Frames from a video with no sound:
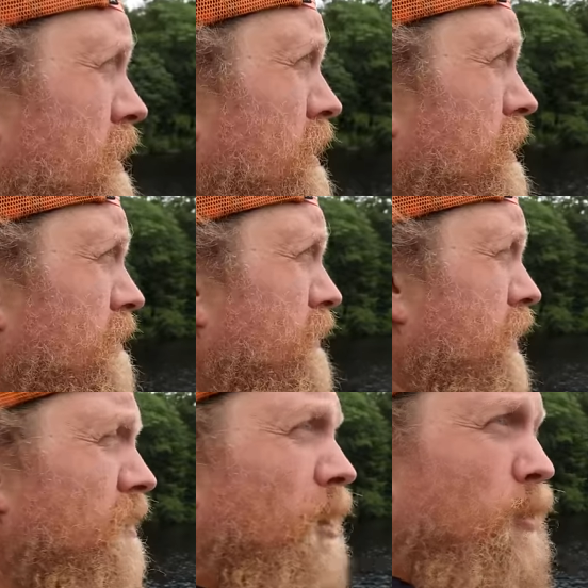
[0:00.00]
and then
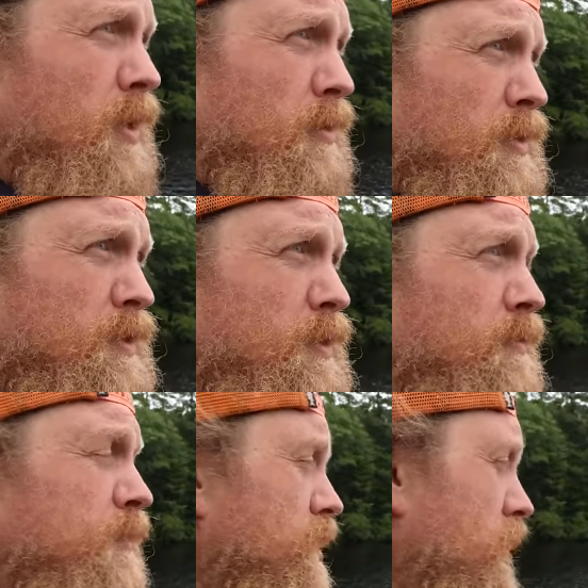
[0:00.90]
figure out what we're
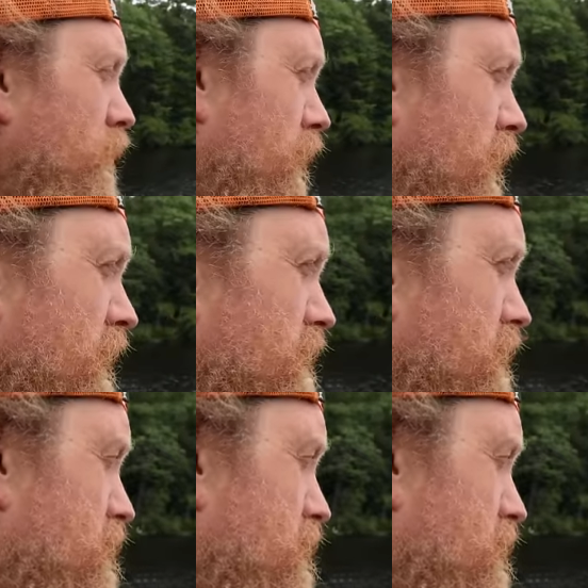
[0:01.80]
doing fishing-wise